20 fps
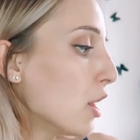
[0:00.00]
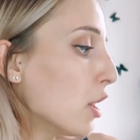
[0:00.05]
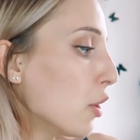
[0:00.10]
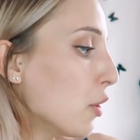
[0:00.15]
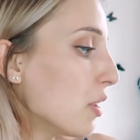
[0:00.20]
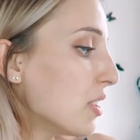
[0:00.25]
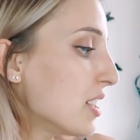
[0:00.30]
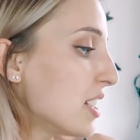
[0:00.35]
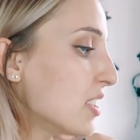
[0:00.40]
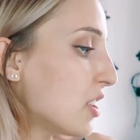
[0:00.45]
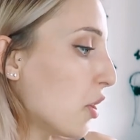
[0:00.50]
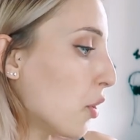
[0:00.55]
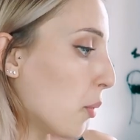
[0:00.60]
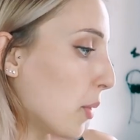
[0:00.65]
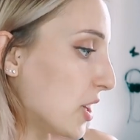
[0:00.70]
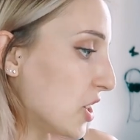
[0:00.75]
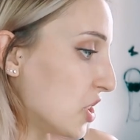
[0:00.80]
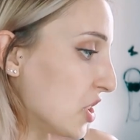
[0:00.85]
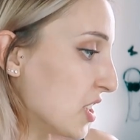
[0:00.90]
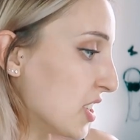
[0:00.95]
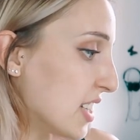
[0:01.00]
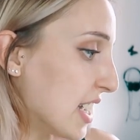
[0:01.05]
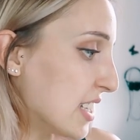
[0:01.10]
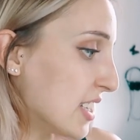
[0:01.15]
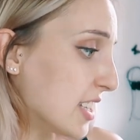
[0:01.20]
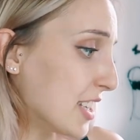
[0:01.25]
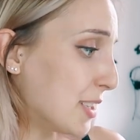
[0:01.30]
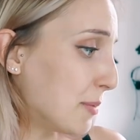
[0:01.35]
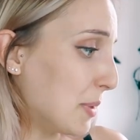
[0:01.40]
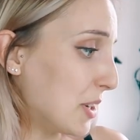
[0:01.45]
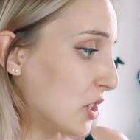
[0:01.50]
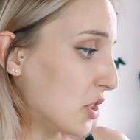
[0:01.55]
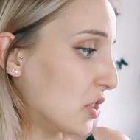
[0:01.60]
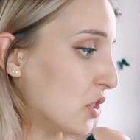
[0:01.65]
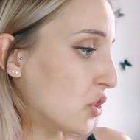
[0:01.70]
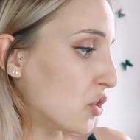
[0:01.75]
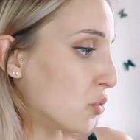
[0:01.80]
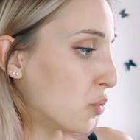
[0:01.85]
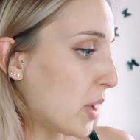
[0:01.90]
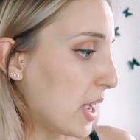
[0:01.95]
loyalties are questioned and
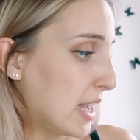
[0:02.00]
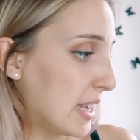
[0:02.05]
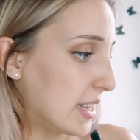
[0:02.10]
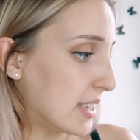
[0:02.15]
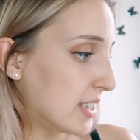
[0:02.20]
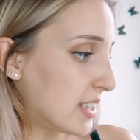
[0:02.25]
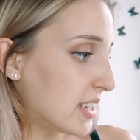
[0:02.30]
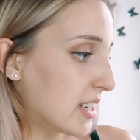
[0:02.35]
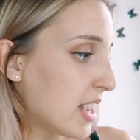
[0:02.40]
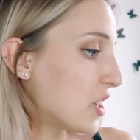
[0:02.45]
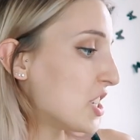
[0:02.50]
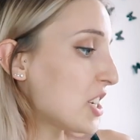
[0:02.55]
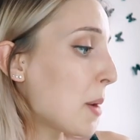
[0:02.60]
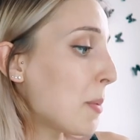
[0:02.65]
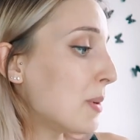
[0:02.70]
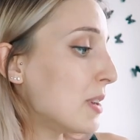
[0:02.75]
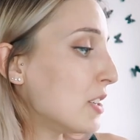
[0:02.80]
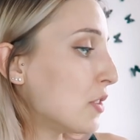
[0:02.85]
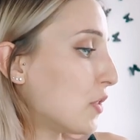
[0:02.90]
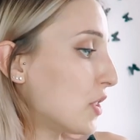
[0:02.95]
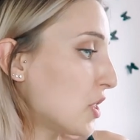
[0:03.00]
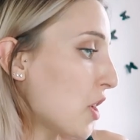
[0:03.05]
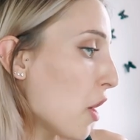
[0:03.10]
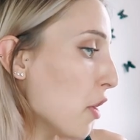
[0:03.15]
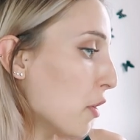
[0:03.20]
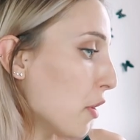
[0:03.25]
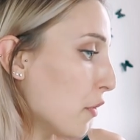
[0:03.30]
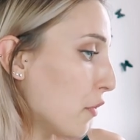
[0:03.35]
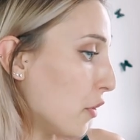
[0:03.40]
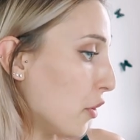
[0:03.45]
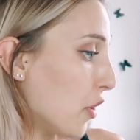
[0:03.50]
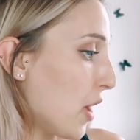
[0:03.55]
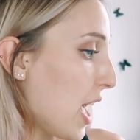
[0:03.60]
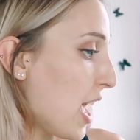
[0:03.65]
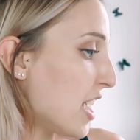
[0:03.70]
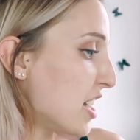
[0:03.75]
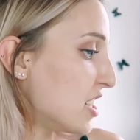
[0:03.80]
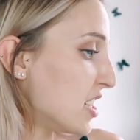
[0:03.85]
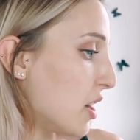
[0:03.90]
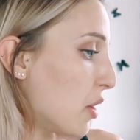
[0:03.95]
suspicions raised. When Japanese photographer
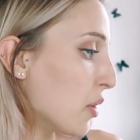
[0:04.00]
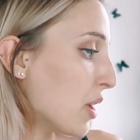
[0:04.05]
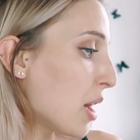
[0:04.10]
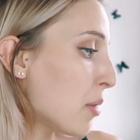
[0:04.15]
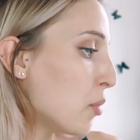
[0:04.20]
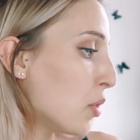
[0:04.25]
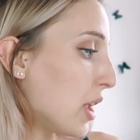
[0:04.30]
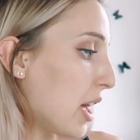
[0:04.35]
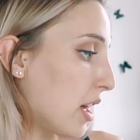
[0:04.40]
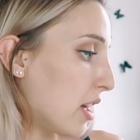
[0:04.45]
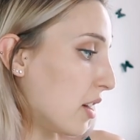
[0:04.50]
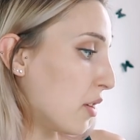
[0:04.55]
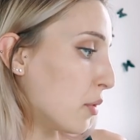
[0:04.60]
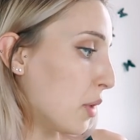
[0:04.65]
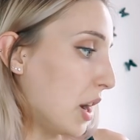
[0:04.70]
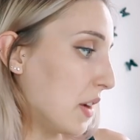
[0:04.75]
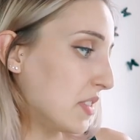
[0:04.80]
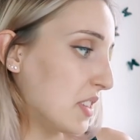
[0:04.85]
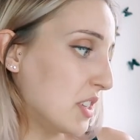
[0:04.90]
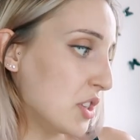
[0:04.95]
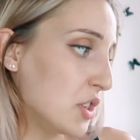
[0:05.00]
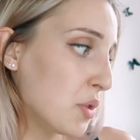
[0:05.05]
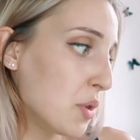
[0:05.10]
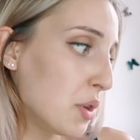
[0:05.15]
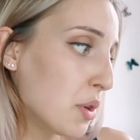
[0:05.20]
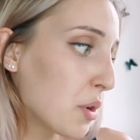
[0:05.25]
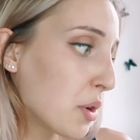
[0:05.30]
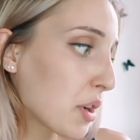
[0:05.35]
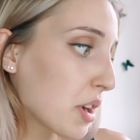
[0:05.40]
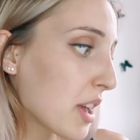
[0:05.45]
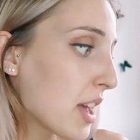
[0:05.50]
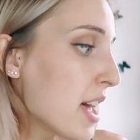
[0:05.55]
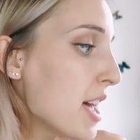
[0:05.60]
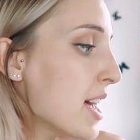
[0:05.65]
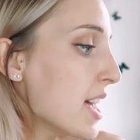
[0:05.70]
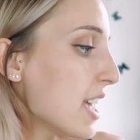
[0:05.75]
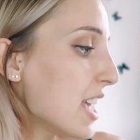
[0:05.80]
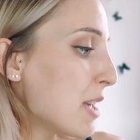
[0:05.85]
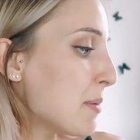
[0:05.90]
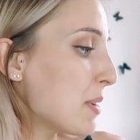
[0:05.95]
Eiji Okamura arrives in New York,
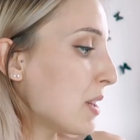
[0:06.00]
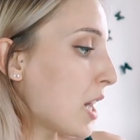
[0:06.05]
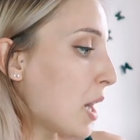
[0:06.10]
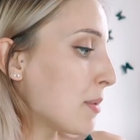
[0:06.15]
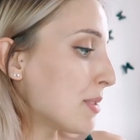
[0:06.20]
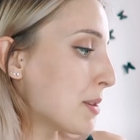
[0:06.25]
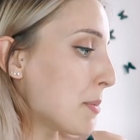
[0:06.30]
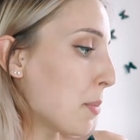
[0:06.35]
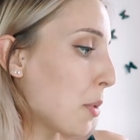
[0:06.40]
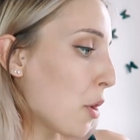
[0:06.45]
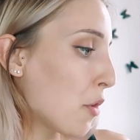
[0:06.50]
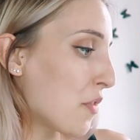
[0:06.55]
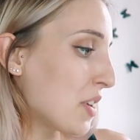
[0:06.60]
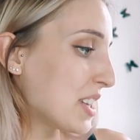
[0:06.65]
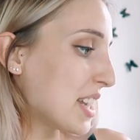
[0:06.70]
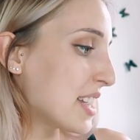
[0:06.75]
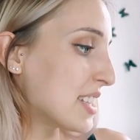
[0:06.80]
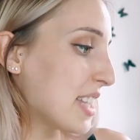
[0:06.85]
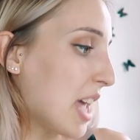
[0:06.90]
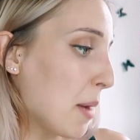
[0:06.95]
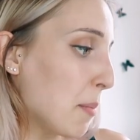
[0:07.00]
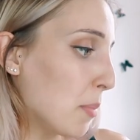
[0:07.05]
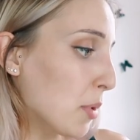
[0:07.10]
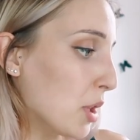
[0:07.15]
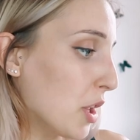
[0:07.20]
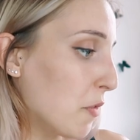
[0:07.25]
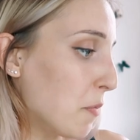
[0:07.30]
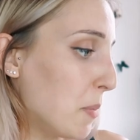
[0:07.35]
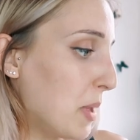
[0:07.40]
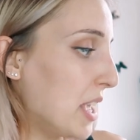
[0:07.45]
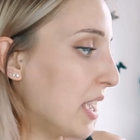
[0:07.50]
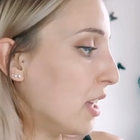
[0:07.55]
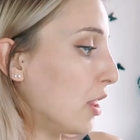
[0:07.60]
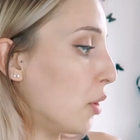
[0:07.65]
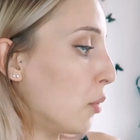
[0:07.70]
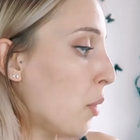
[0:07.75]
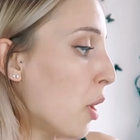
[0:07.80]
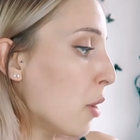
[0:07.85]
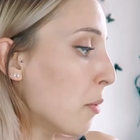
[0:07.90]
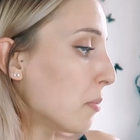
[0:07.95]
he becomes the perfect example of being in
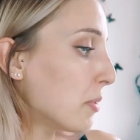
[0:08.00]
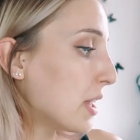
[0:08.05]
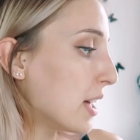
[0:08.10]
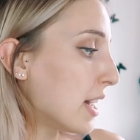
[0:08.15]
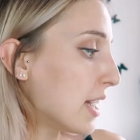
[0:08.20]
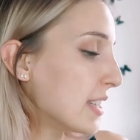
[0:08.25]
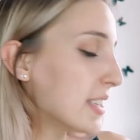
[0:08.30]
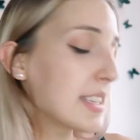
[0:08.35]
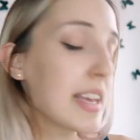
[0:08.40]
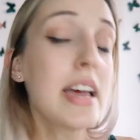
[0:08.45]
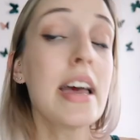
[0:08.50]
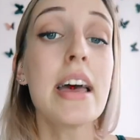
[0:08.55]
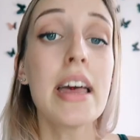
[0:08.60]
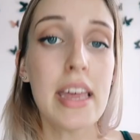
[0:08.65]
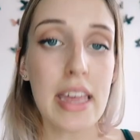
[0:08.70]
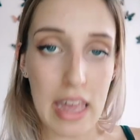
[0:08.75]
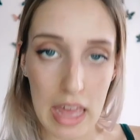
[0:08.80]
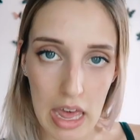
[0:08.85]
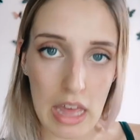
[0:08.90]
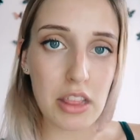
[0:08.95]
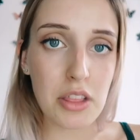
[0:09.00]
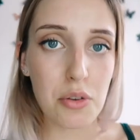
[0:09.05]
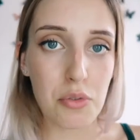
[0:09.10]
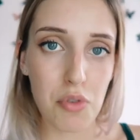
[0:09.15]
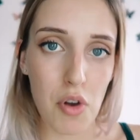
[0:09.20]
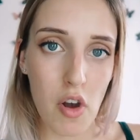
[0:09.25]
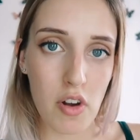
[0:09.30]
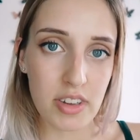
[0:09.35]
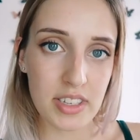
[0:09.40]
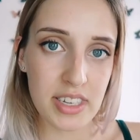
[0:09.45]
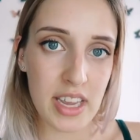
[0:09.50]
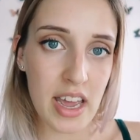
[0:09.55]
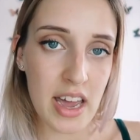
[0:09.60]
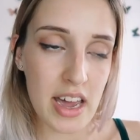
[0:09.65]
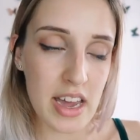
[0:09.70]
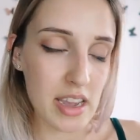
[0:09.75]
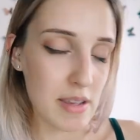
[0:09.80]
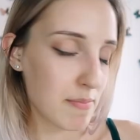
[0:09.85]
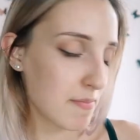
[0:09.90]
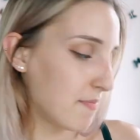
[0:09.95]
the wrong place at the wrong
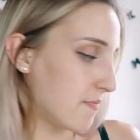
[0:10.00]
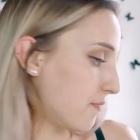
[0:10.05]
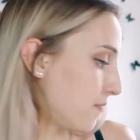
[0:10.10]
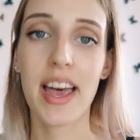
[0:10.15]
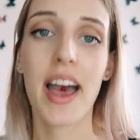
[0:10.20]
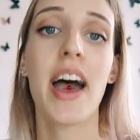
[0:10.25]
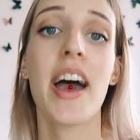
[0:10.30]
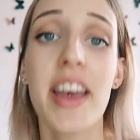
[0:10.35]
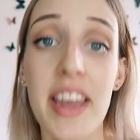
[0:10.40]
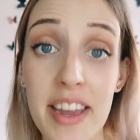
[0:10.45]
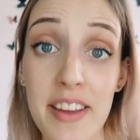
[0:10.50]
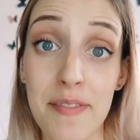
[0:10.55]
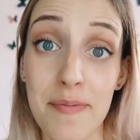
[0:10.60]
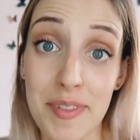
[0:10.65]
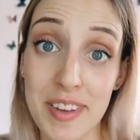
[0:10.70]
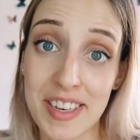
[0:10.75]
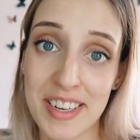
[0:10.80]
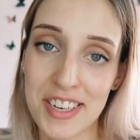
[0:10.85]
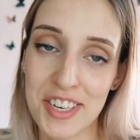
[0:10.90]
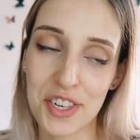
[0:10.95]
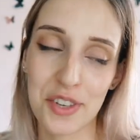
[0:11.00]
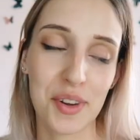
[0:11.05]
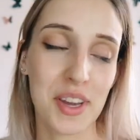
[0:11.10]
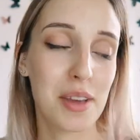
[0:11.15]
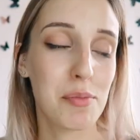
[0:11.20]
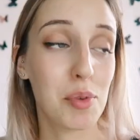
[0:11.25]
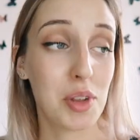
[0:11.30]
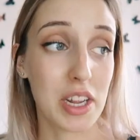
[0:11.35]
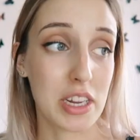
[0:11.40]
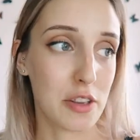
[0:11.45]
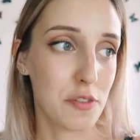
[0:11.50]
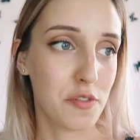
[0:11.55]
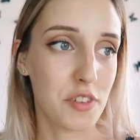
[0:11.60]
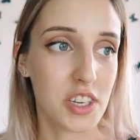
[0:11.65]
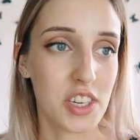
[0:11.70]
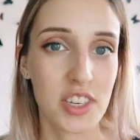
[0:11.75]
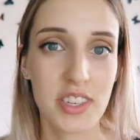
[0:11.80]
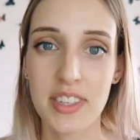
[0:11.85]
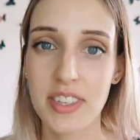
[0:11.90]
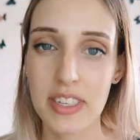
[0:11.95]
time. I have been enjoying Banana
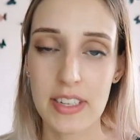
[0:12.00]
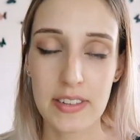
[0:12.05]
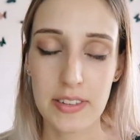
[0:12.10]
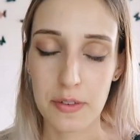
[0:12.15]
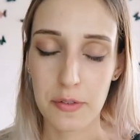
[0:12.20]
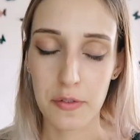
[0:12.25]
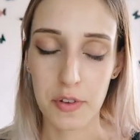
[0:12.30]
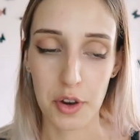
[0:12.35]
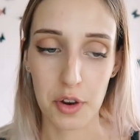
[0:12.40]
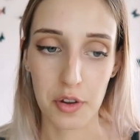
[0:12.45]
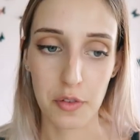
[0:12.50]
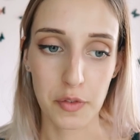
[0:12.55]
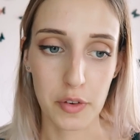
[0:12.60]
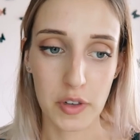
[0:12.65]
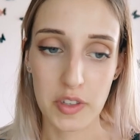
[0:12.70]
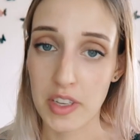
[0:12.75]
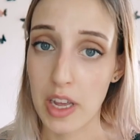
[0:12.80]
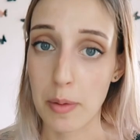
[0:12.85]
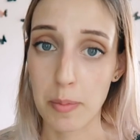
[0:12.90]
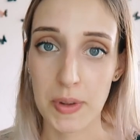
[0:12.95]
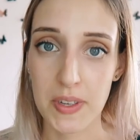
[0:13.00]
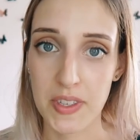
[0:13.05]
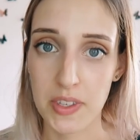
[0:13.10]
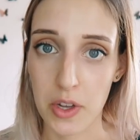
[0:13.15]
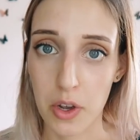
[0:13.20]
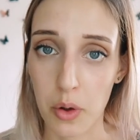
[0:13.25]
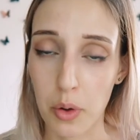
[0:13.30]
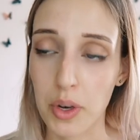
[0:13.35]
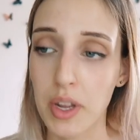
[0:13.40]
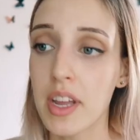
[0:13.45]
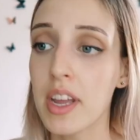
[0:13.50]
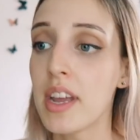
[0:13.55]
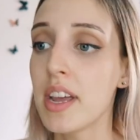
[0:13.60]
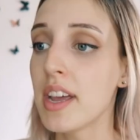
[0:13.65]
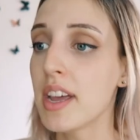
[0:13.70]
Fish since the very first episode.